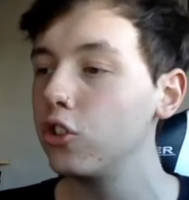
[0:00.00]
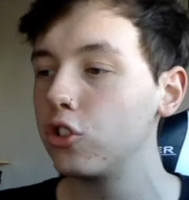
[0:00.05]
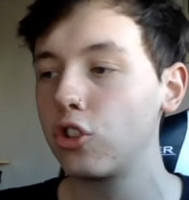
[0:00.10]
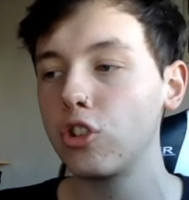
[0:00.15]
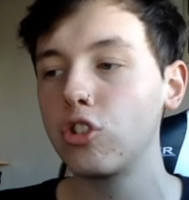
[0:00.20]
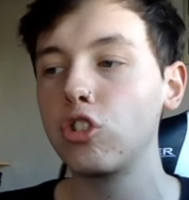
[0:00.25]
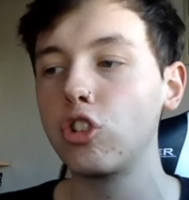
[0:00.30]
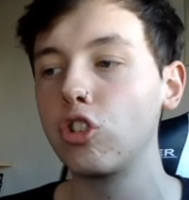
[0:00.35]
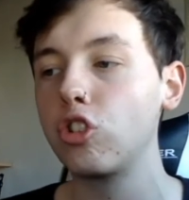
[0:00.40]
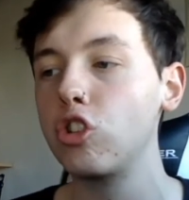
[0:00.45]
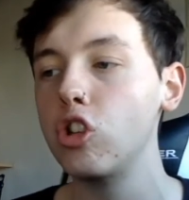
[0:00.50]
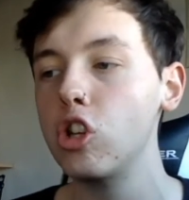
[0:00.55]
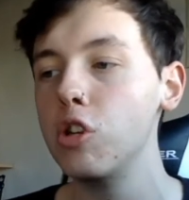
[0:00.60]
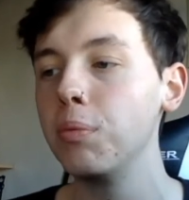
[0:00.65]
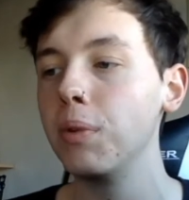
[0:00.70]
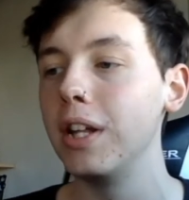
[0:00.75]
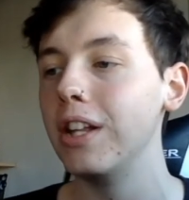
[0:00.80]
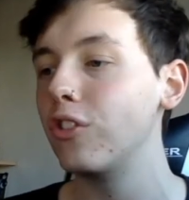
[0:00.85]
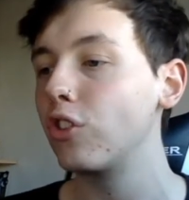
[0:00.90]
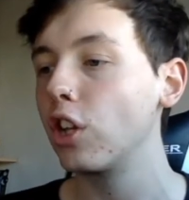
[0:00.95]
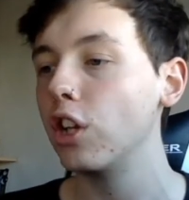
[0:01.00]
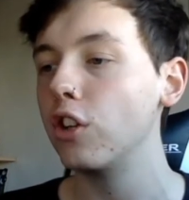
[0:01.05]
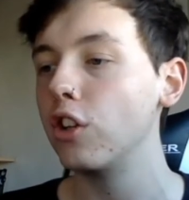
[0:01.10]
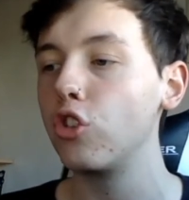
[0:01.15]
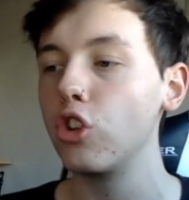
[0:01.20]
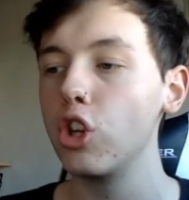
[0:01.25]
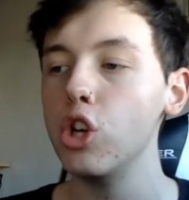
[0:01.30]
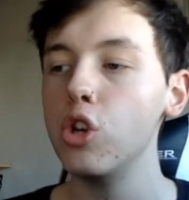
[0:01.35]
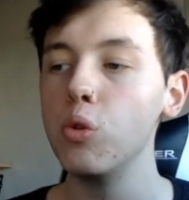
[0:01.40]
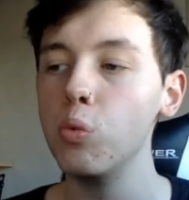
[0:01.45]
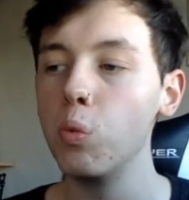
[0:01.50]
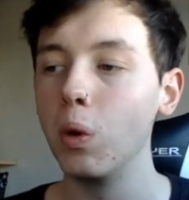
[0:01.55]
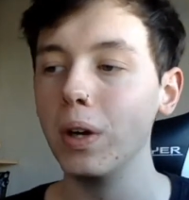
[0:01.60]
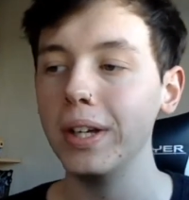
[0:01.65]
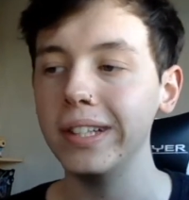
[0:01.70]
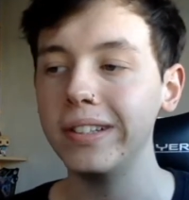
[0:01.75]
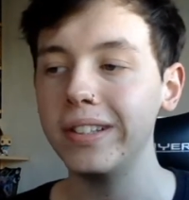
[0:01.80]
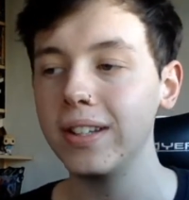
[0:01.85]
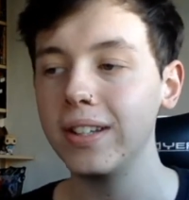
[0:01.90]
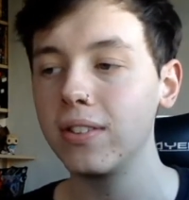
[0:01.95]
just assume that he's going to do
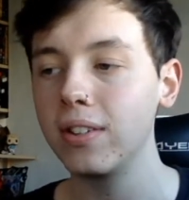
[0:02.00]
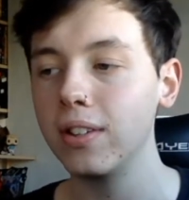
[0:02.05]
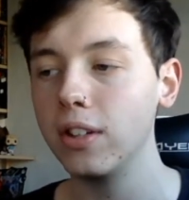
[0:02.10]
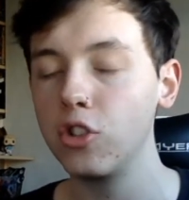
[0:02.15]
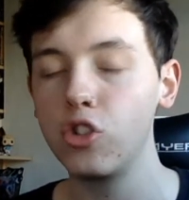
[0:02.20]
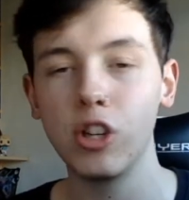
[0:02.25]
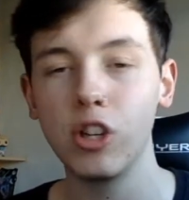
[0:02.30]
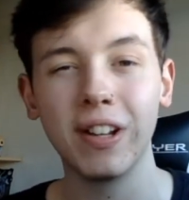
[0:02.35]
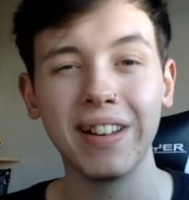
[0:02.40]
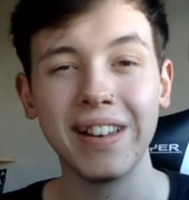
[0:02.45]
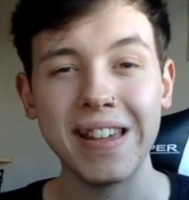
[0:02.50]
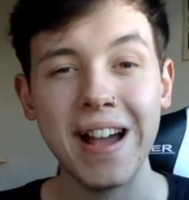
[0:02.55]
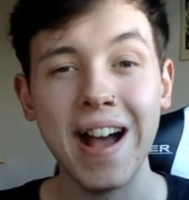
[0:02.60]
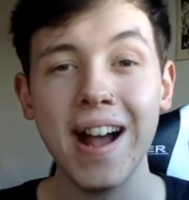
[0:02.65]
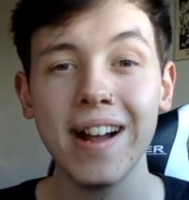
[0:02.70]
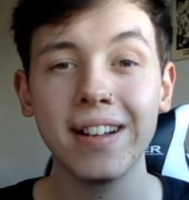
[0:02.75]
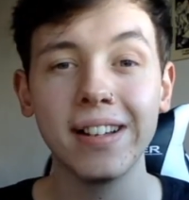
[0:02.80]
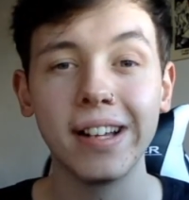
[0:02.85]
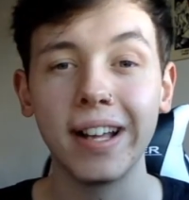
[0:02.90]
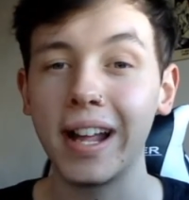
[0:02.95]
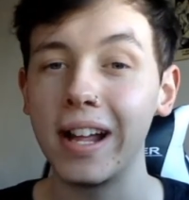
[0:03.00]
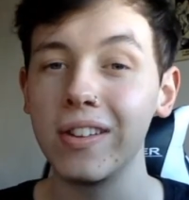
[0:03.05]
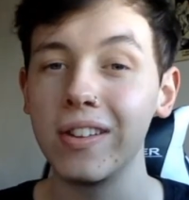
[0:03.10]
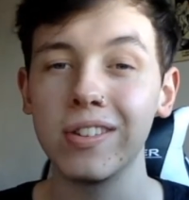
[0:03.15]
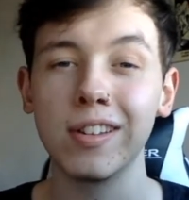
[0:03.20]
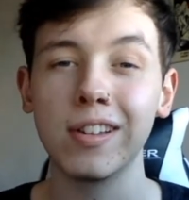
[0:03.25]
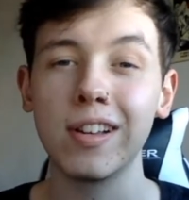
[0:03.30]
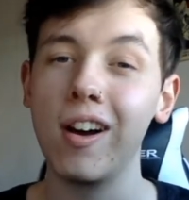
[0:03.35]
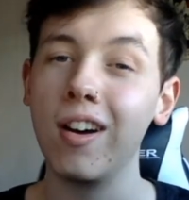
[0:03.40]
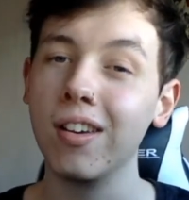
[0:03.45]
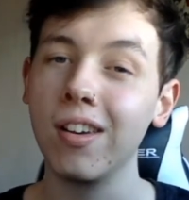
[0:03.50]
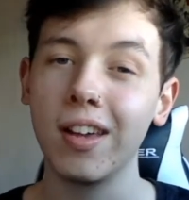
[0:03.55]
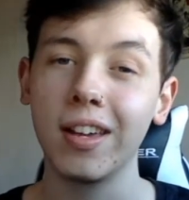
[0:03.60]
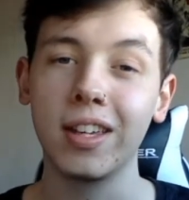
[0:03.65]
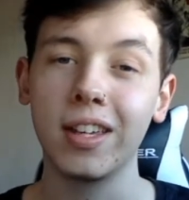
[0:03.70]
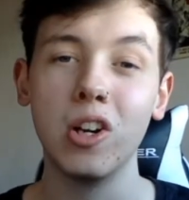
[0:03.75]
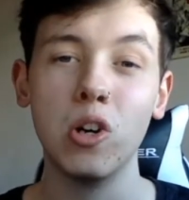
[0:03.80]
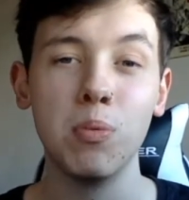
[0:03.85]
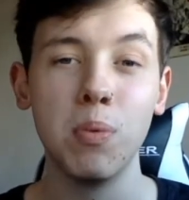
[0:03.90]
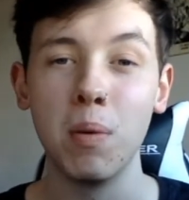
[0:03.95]
what he did to Xing Liang against a guy
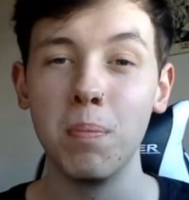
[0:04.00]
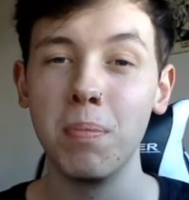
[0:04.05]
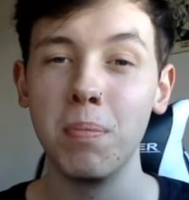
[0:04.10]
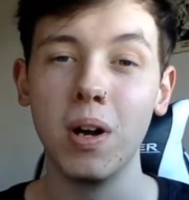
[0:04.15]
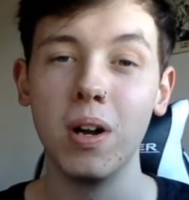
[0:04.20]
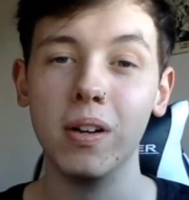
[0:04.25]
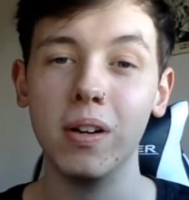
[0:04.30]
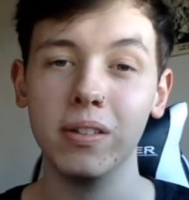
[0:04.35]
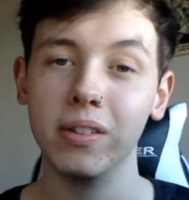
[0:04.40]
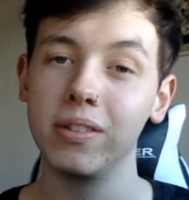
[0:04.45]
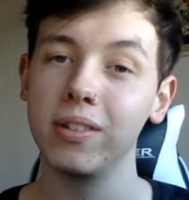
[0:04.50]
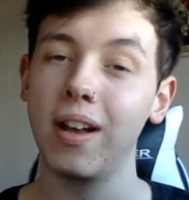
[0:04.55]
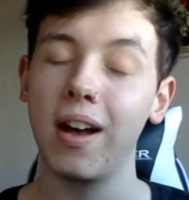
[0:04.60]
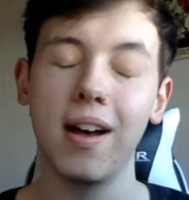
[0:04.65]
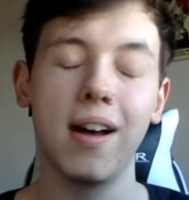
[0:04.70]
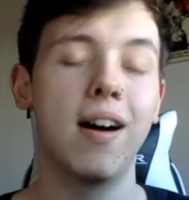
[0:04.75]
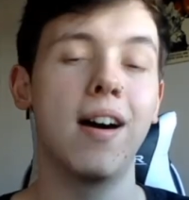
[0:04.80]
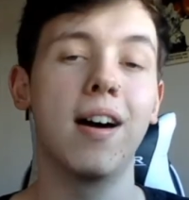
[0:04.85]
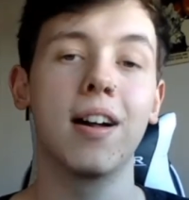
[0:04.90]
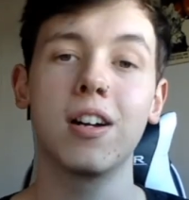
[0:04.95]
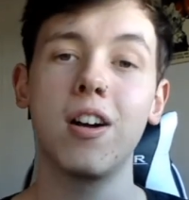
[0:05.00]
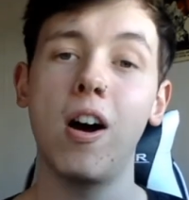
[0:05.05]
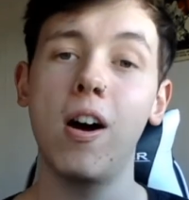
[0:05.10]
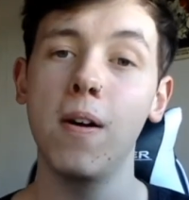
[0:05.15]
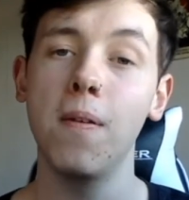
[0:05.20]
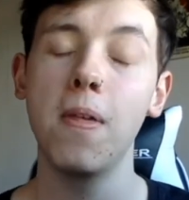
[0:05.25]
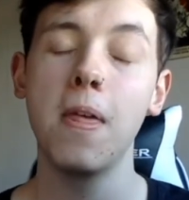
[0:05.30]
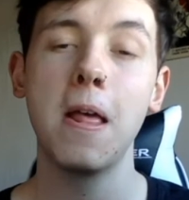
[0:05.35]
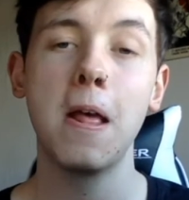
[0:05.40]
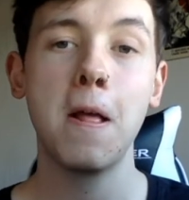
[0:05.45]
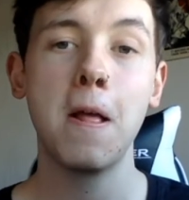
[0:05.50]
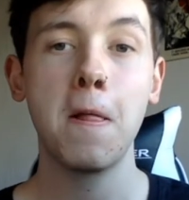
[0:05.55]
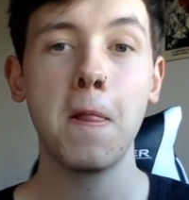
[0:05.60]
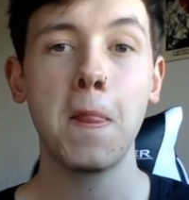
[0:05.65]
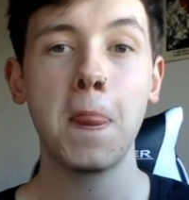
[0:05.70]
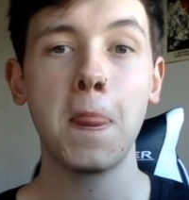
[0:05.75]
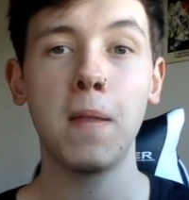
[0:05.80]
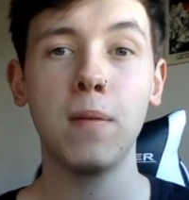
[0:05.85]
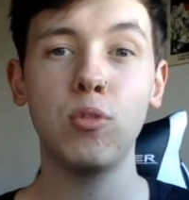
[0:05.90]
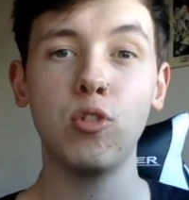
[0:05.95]
like Gilbert Burns. I can't
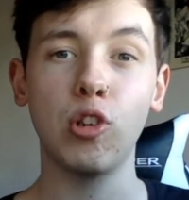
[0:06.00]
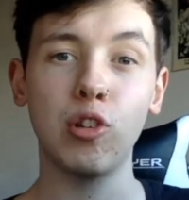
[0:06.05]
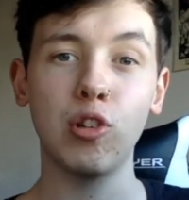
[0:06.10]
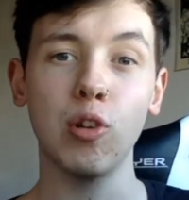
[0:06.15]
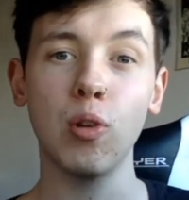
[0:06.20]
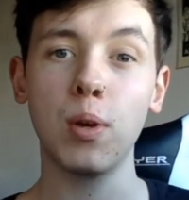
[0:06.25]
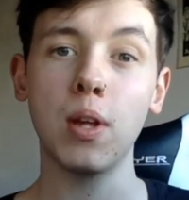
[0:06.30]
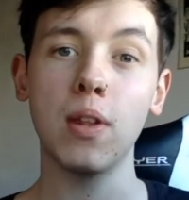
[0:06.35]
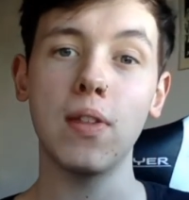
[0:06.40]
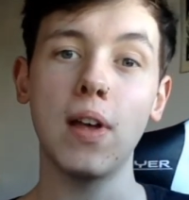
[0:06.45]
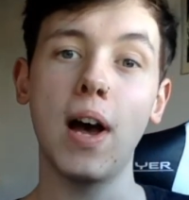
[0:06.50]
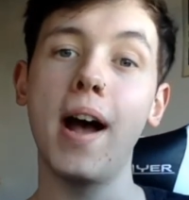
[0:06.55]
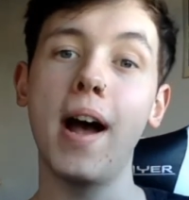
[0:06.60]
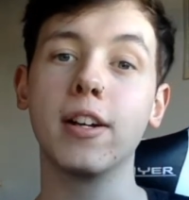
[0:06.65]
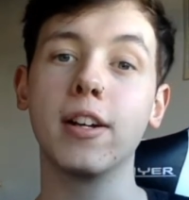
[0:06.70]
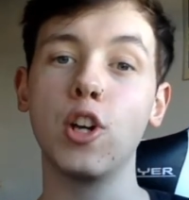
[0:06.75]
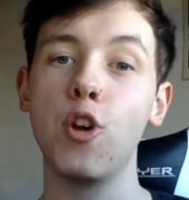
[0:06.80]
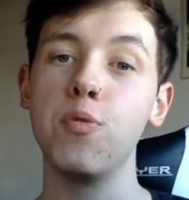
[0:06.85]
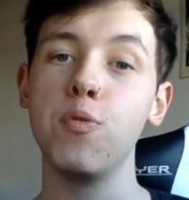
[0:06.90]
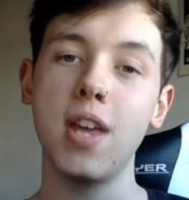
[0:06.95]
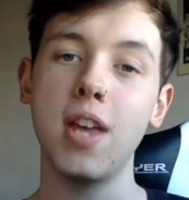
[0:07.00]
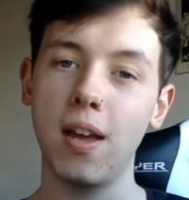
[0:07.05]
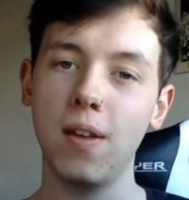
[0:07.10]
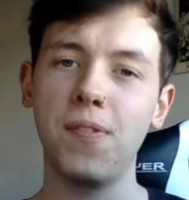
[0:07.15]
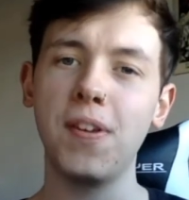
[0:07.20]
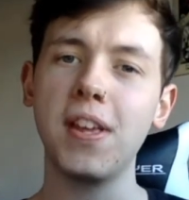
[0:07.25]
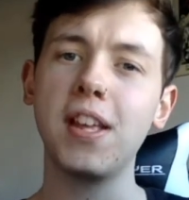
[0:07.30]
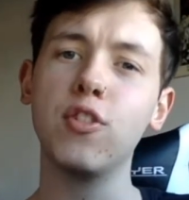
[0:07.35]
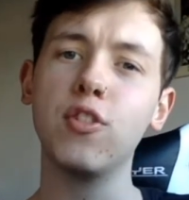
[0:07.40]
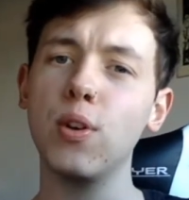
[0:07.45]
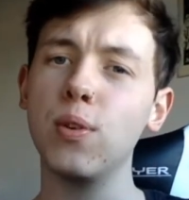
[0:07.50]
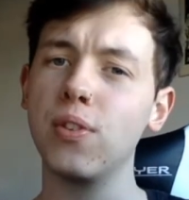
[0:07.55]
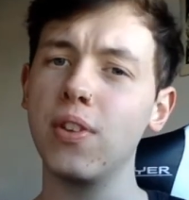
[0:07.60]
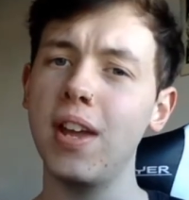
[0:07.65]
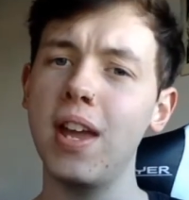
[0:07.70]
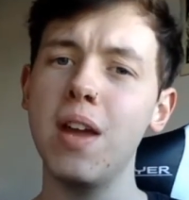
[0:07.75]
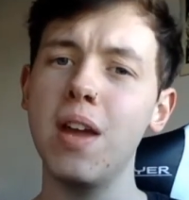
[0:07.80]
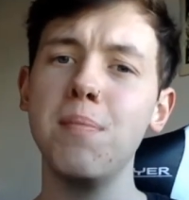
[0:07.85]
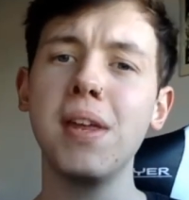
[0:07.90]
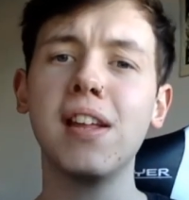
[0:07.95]
just look at that and go, yeah, if he can do it
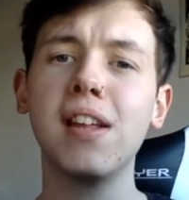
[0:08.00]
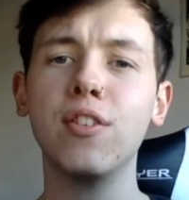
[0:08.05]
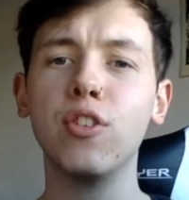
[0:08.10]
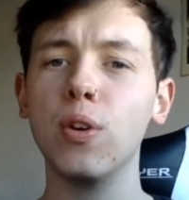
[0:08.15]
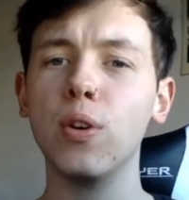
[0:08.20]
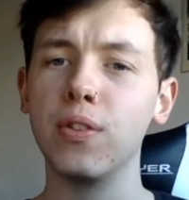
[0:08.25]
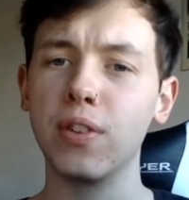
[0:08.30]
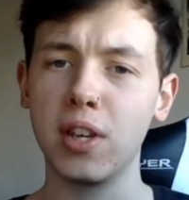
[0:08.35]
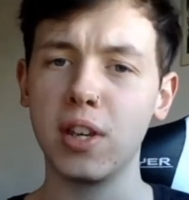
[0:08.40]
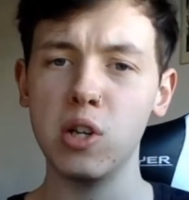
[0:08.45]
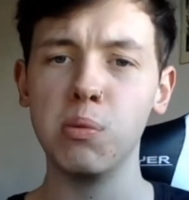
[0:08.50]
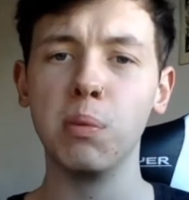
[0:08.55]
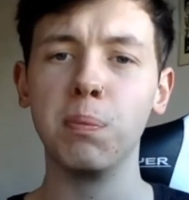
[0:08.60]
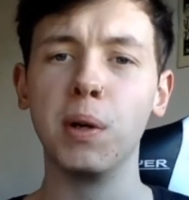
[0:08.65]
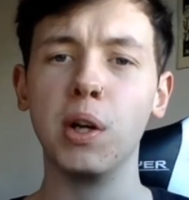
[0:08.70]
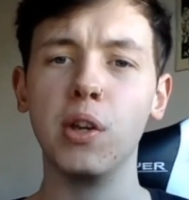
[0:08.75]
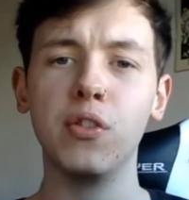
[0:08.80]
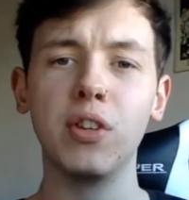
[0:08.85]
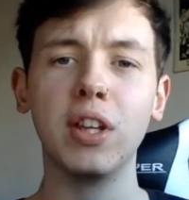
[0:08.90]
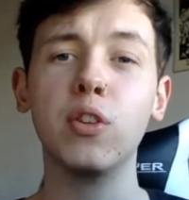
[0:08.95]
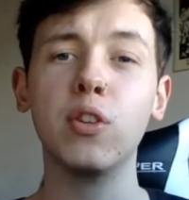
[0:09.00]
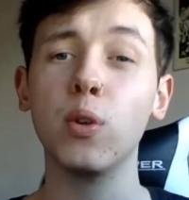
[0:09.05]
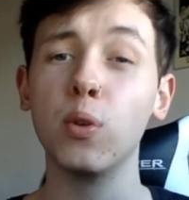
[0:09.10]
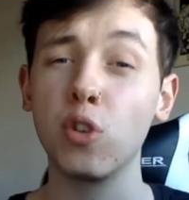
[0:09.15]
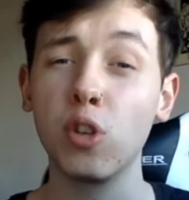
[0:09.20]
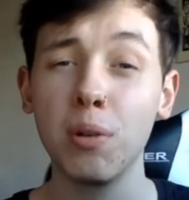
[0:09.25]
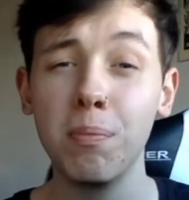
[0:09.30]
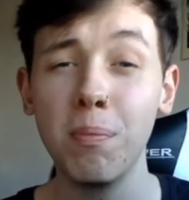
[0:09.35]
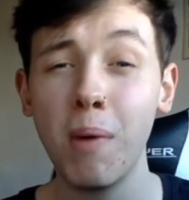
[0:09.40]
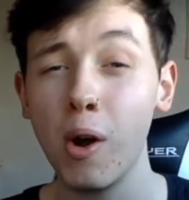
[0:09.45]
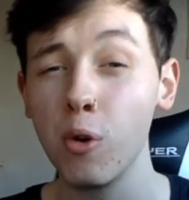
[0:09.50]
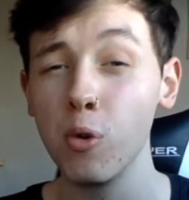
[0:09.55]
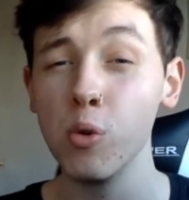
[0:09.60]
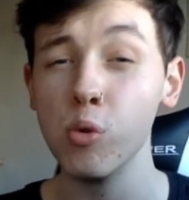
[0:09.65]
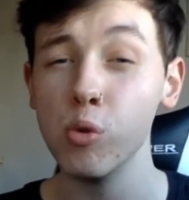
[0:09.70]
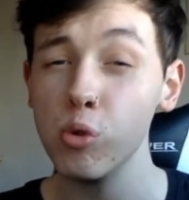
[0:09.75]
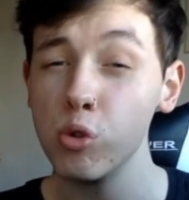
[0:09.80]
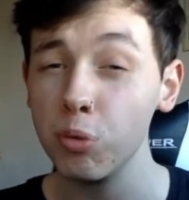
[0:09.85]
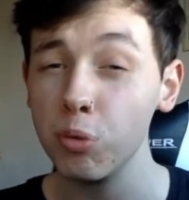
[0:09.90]
to him, he can do it to Gilbert Burns, he can do it to Kamaru